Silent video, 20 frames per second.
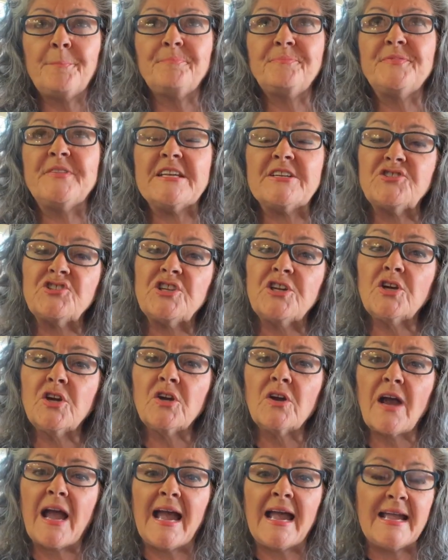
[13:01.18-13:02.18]
This
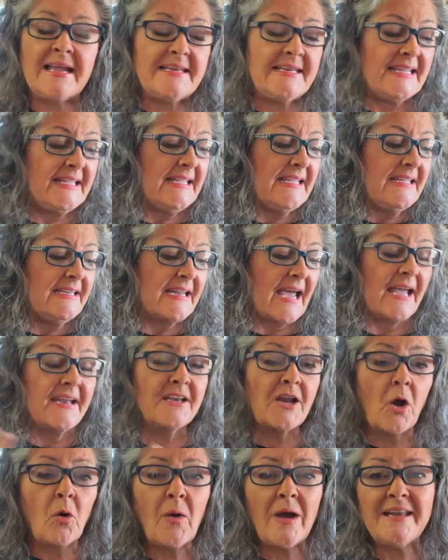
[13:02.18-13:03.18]
year I
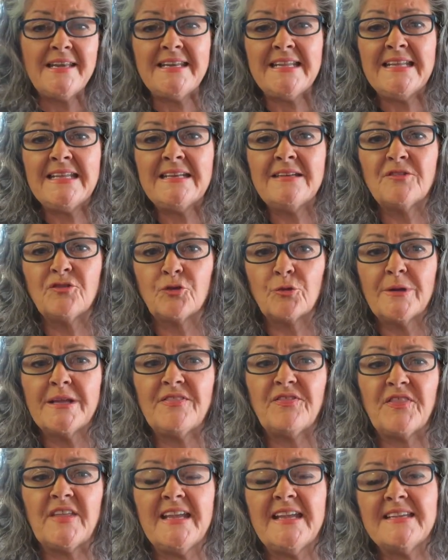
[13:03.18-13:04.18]
need three
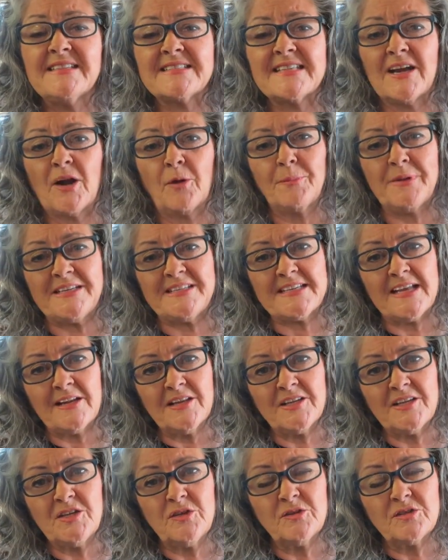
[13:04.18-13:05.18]
things, and I'll be
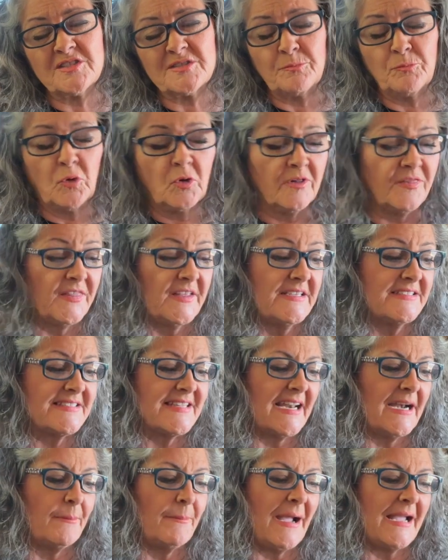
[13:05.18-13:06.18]
telling you some more things
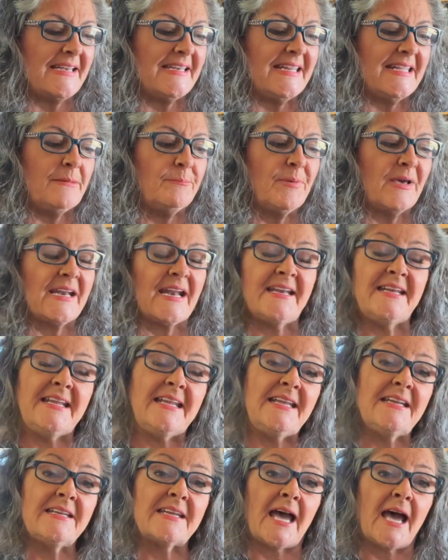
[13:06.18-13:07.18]
that I might need, but I
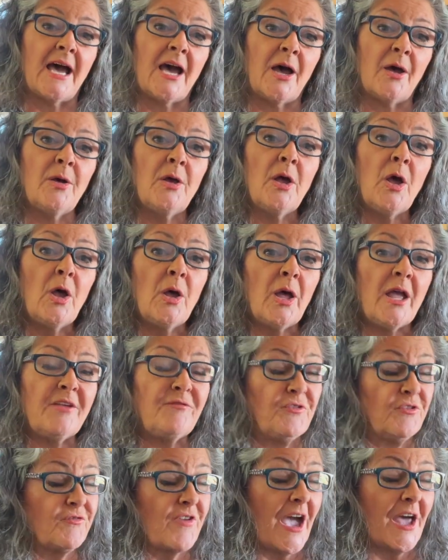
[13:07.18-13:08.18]
need, if
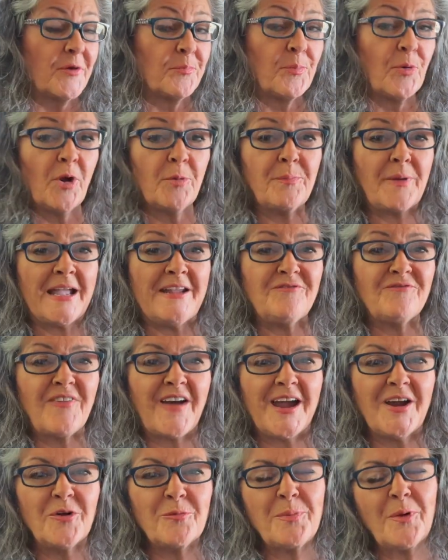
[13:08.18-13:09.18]
you've got a propane
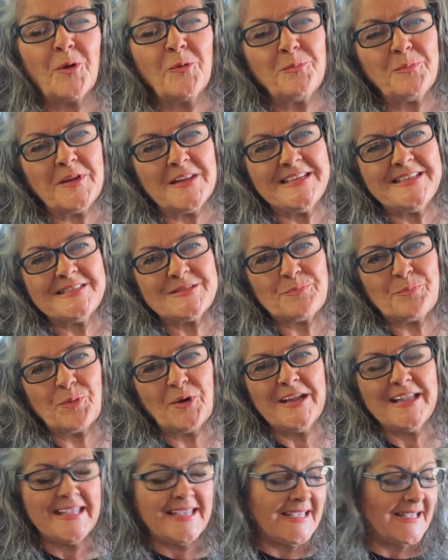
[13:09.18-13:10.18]
fire bowl, please
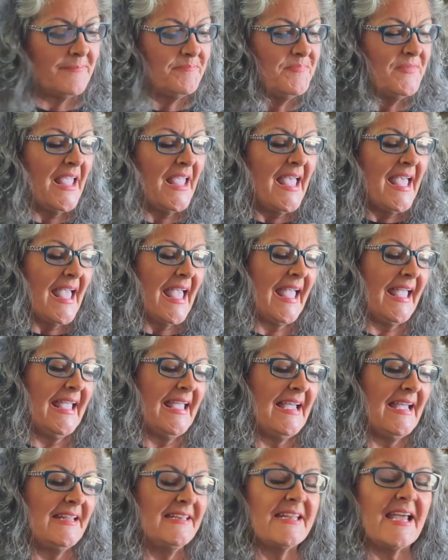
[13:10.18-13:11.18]
bring it.
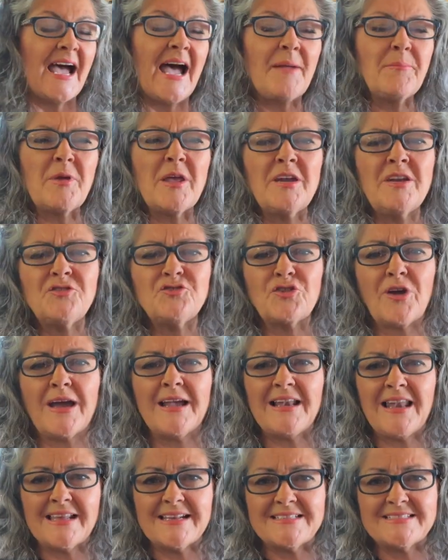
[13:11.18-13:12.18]
And I'm going to try,
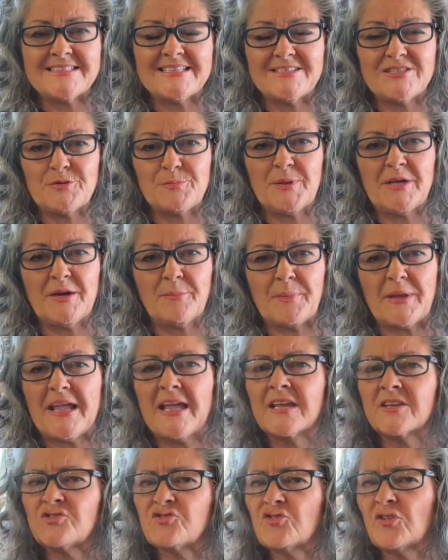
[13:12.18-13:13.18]
like I said, to put up
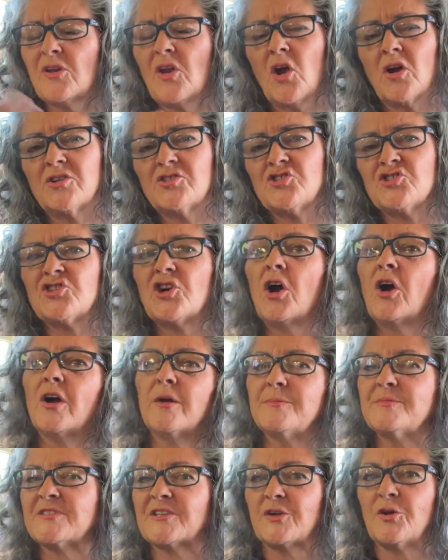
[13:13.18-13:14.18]
extra large
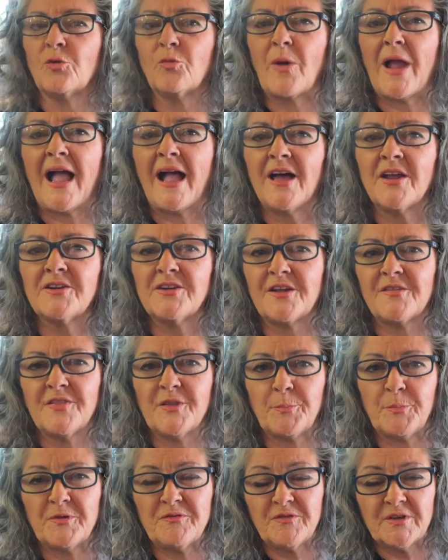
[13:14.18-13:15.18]
tarps around the
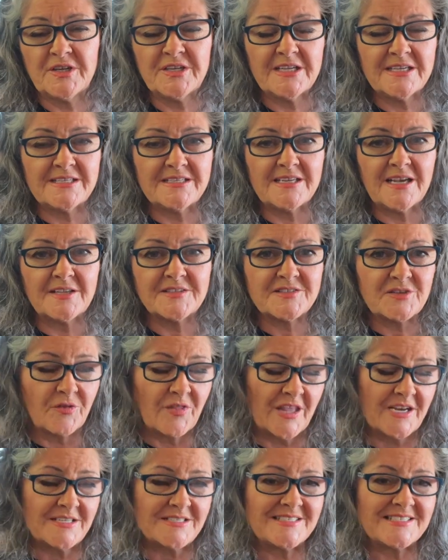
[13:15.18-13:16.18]
pavilion so
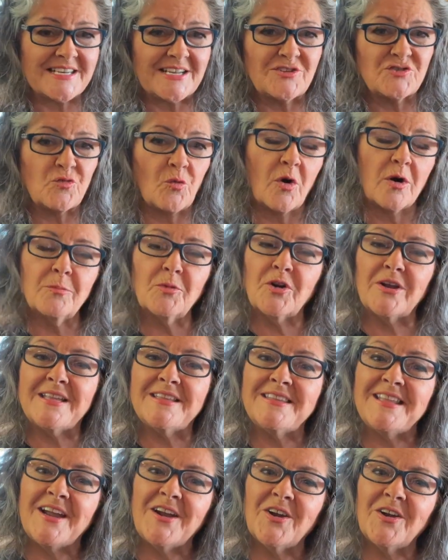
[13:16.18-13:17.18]
that it stays warmer
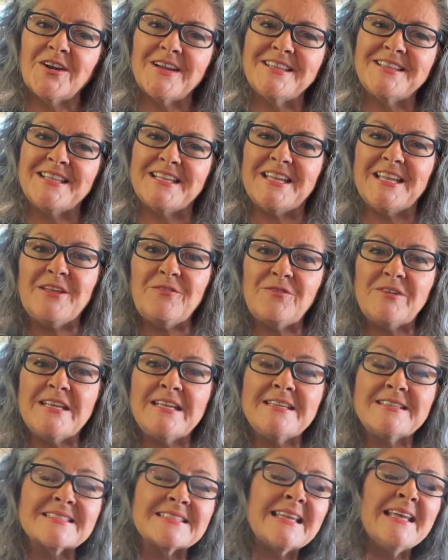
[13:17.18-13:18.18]
in there in the
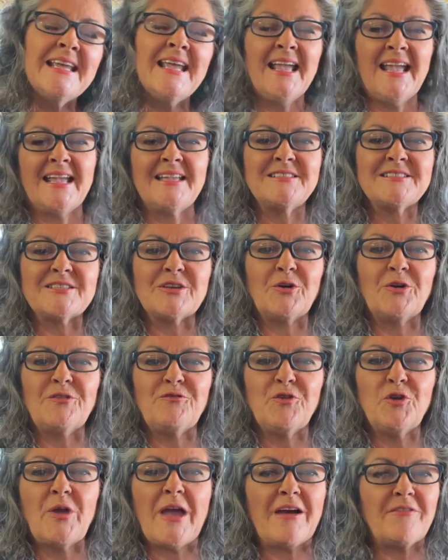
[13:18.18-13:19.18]
evenings. And so
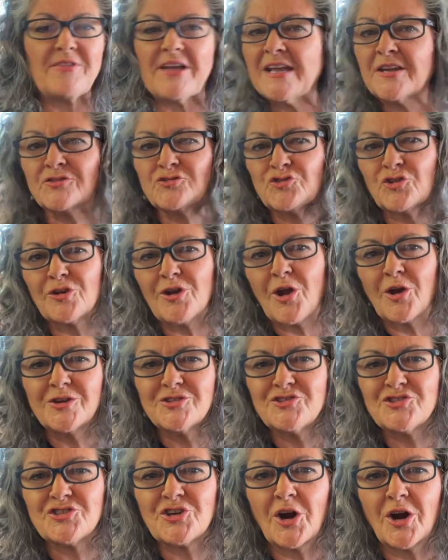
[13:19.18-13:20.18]
if you have extra
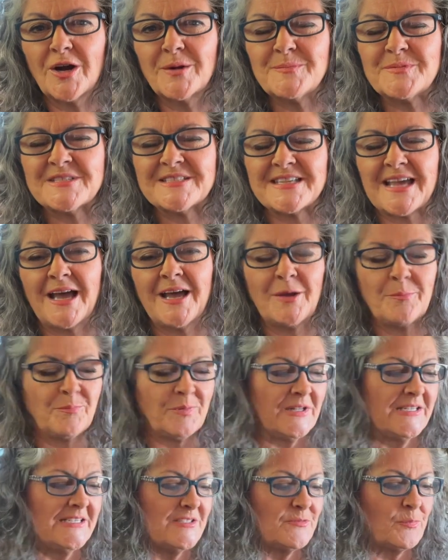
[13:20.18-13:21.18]
large tarps,
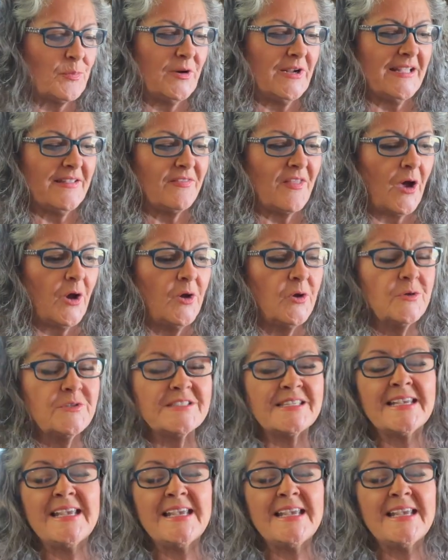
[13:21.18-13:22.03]
please bring those.